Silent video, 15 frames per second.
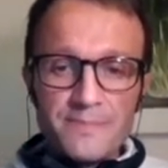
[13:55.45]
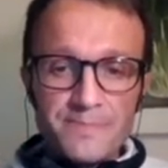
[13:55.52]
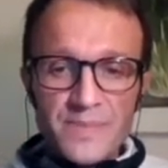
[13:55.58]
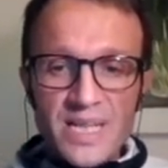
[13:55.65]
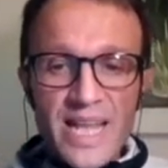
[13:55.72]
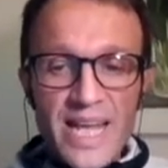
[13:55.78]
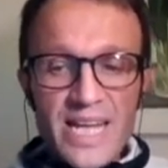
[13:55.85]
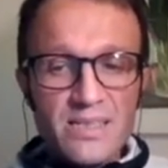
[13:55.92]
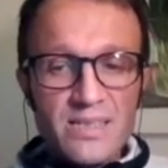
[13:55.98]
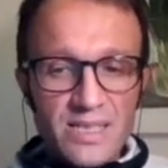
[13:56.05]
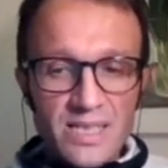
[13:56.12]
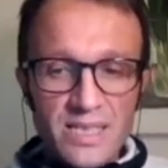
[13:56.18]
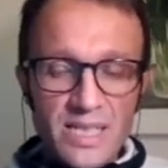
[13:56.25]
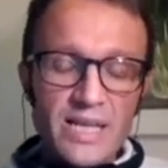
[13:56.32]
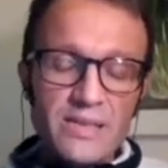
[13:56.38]

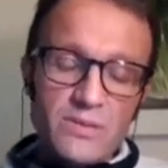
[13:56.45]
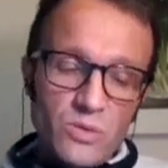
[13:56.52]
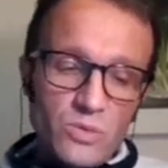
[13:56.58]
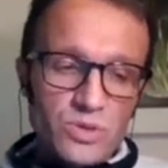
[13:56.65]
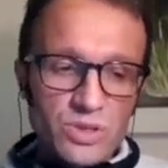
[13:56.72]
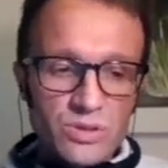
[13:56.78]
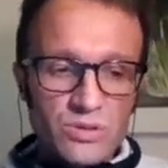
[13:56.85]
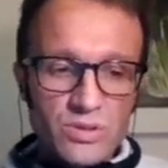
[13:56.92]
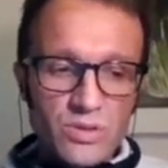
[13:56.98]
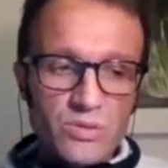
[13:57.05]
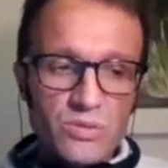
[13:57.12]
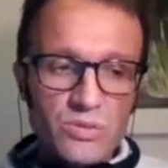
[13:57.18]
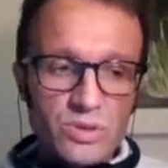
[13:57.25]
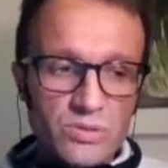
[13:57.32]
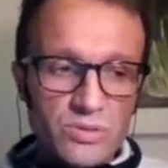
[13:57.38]
lately, and also
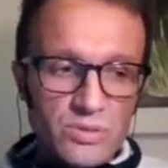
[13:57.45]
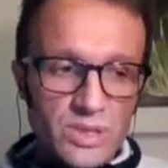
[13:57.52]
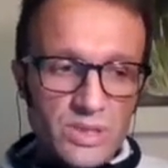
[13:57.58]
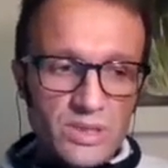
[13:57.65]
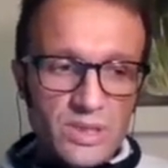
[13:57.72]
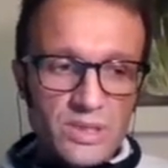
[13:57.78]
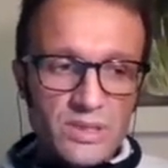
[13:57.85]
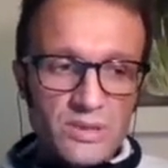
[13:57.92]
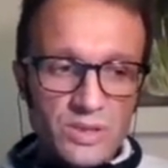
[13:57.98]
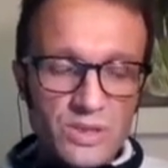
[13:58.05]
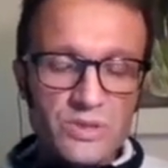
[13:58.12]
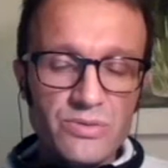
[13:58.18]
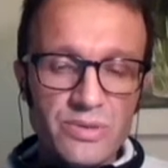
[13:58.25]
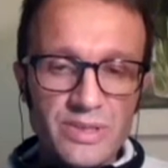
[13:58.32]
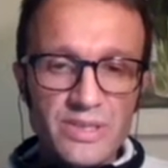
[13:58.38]

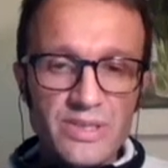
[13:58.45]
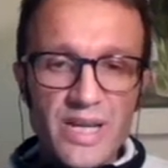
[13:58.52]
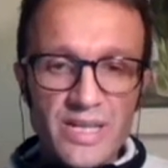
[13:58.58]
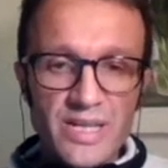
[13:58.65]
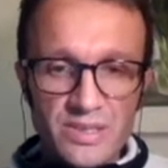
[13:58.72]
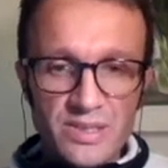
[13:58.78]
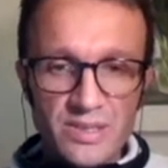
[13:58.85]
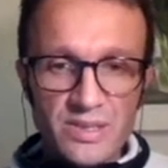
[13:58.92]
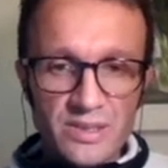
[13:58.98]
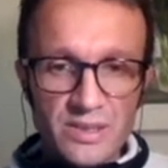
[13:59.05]
during the test,